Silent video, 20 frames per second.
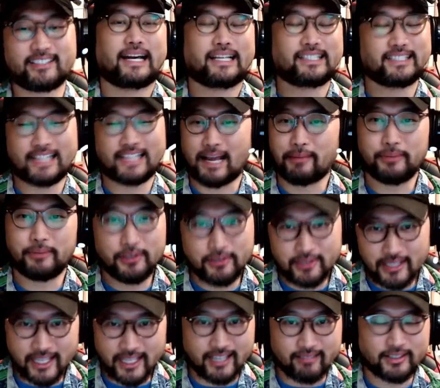I stopped
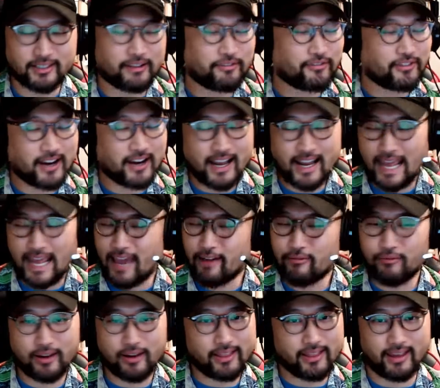using it, so I forgot
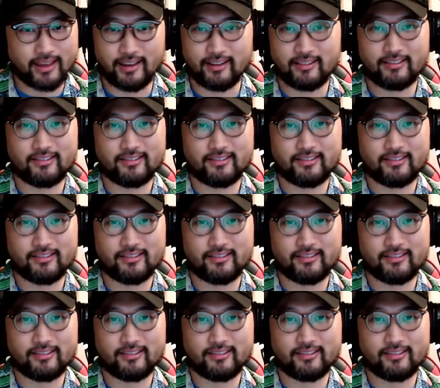everything.